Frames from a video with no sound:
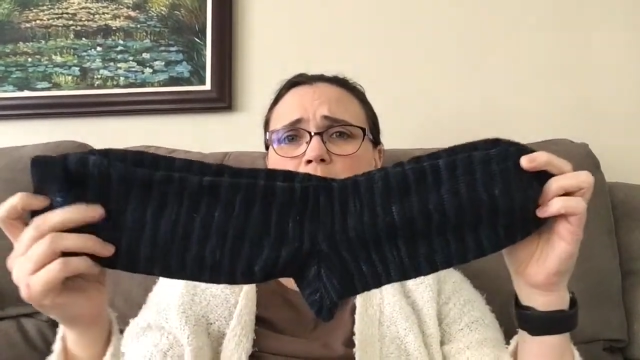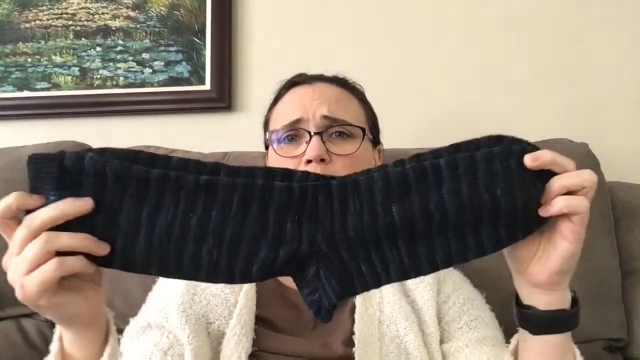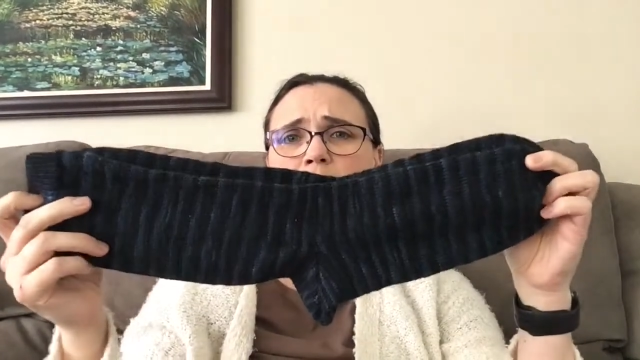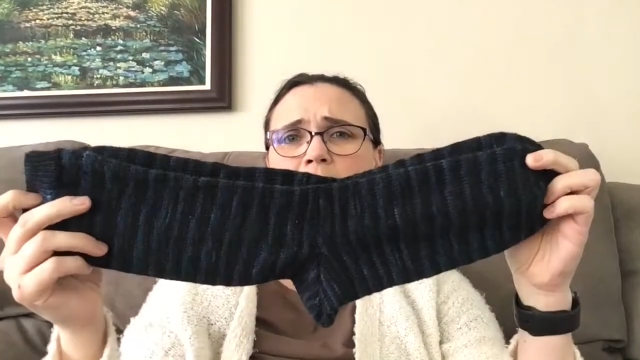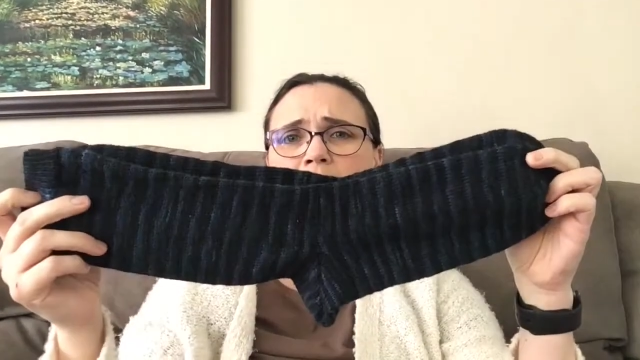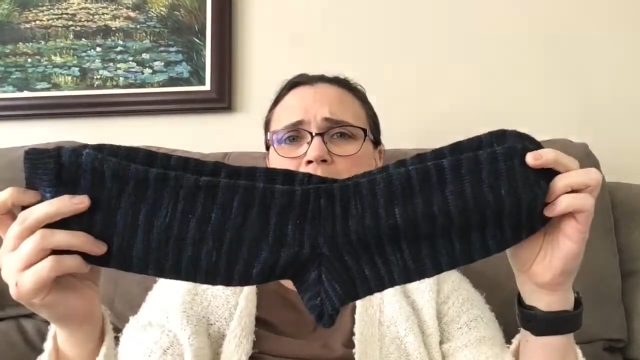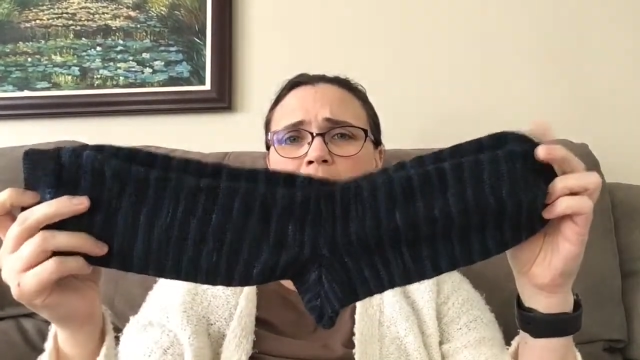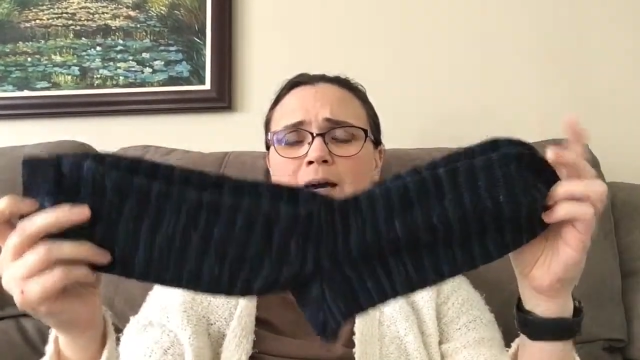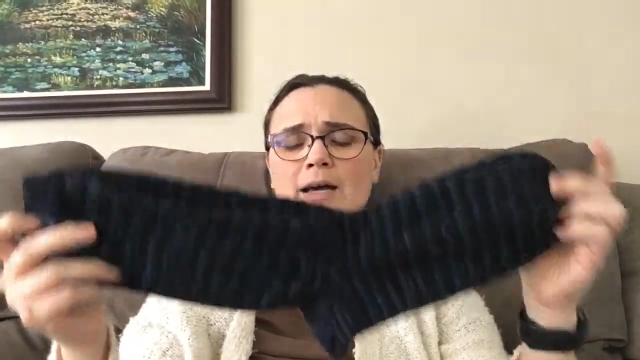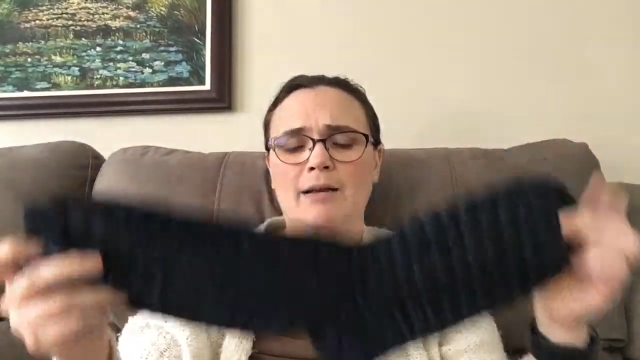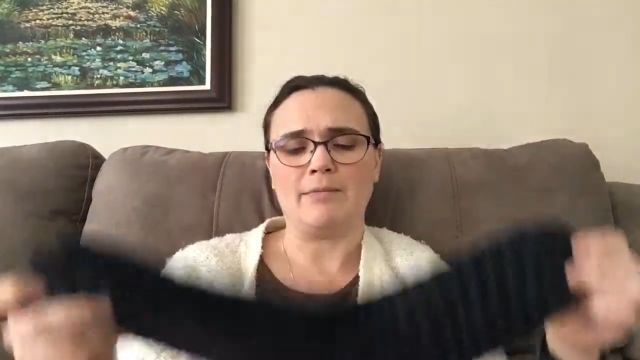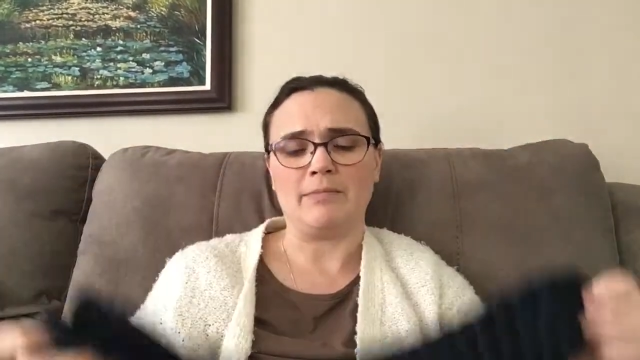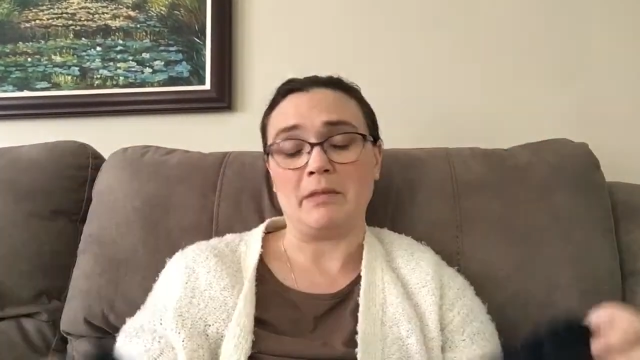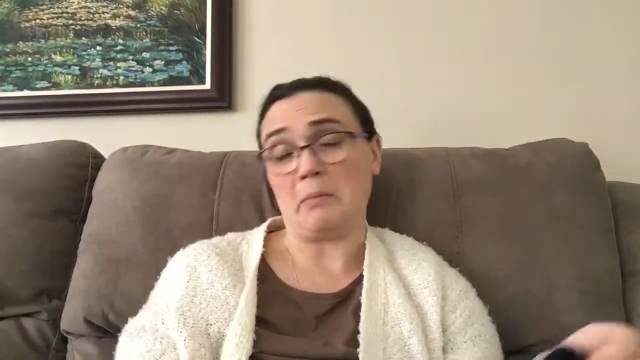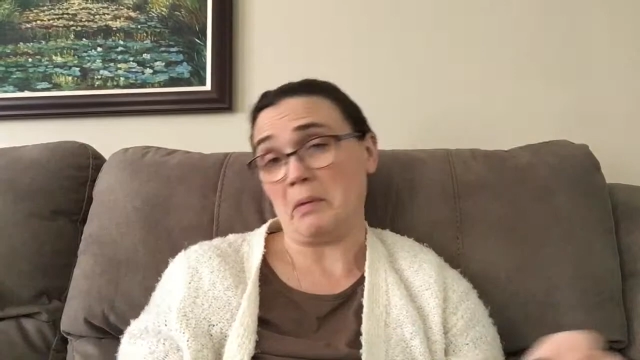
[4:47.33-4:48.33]
But I thought
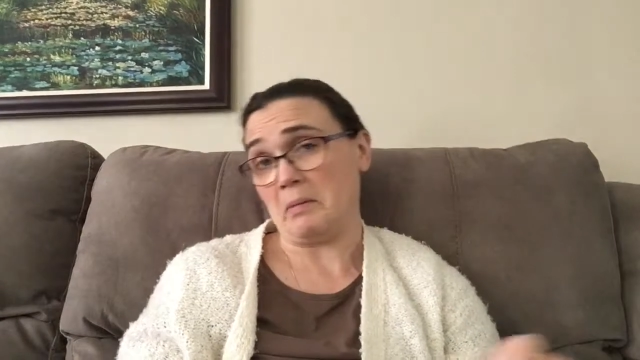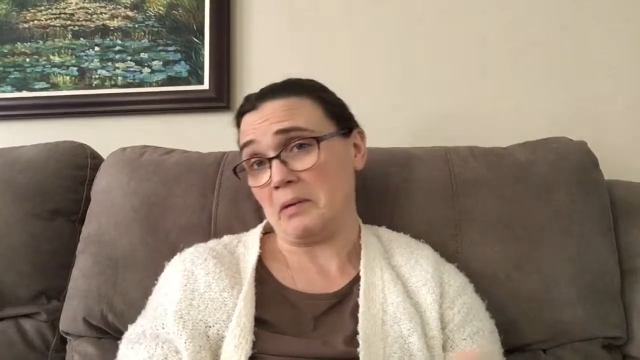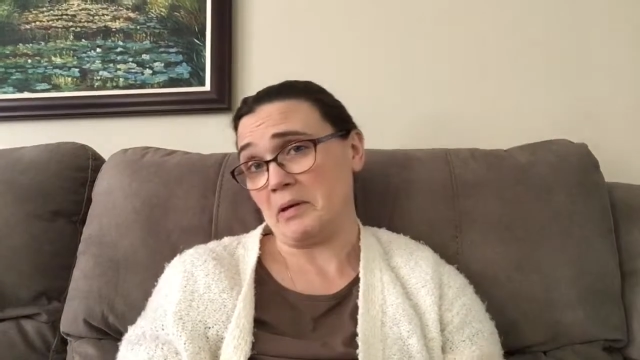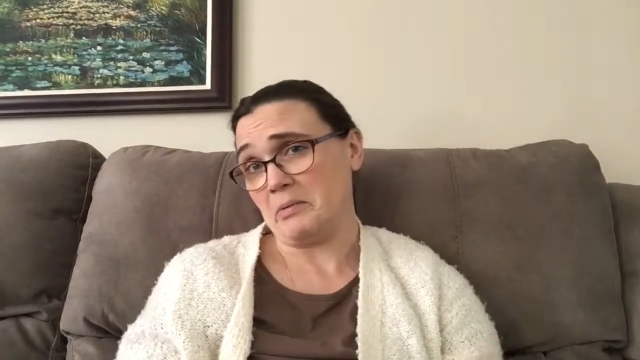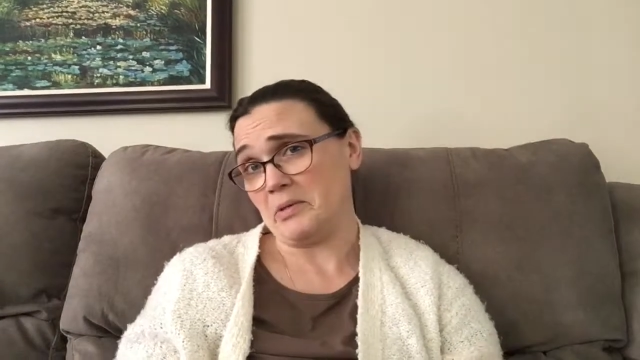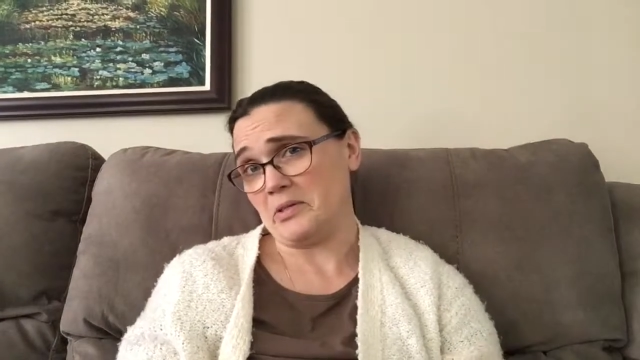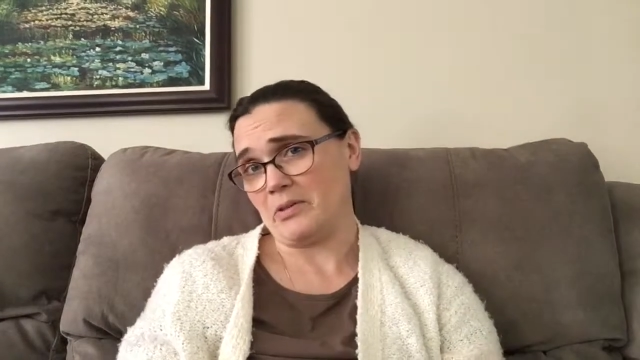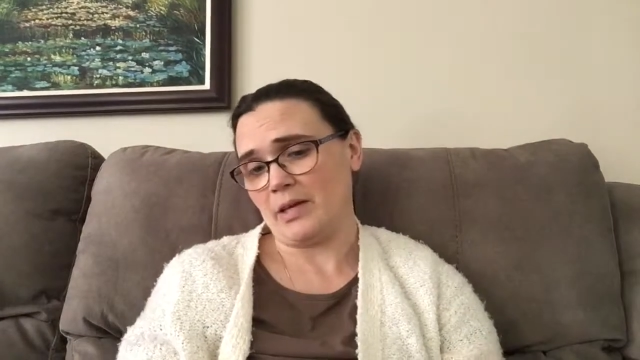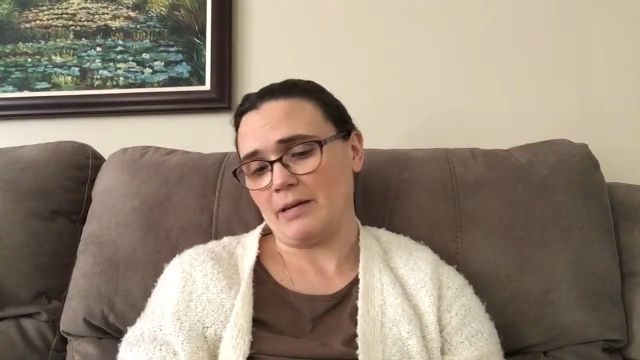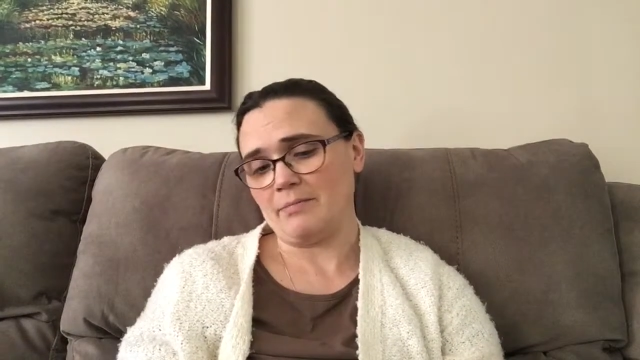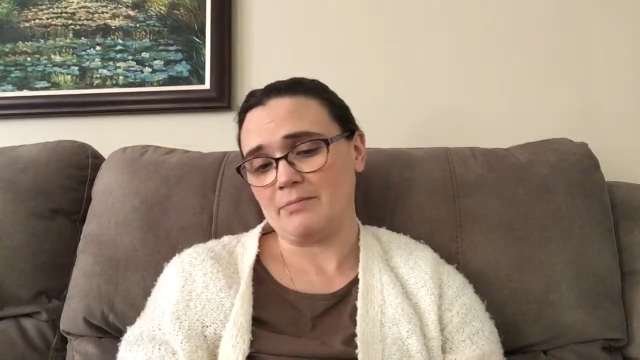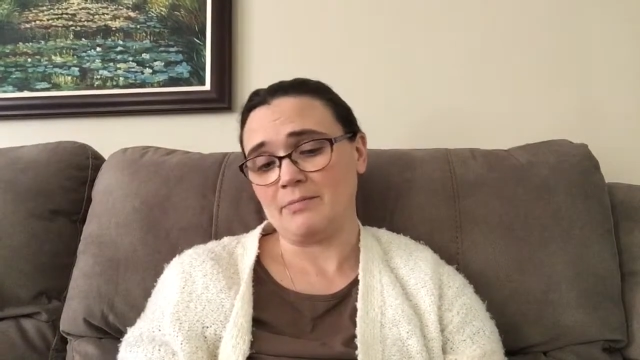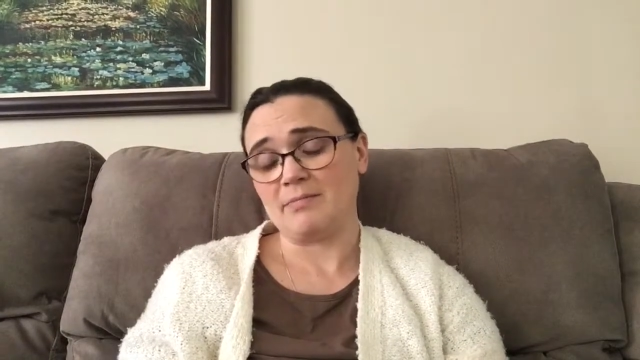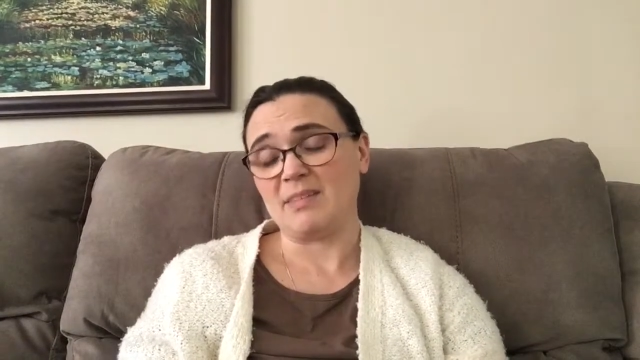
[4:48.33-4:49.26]
that maybe I would do that.